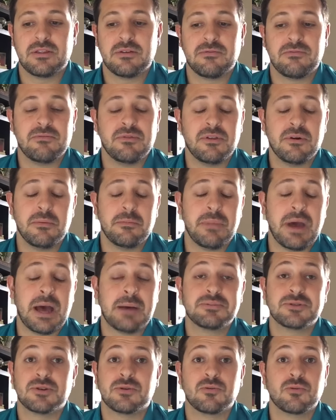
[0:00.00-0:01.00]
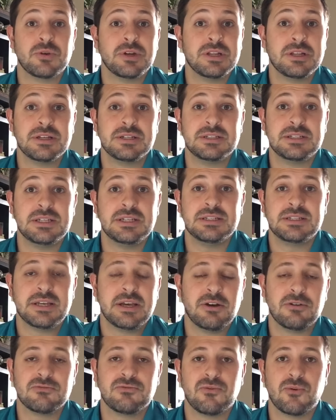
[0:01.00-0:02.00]
The maps are really
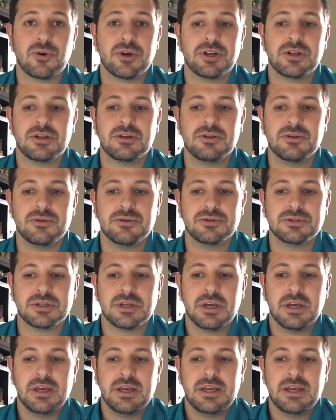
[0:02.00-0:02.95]
detailed for you to use.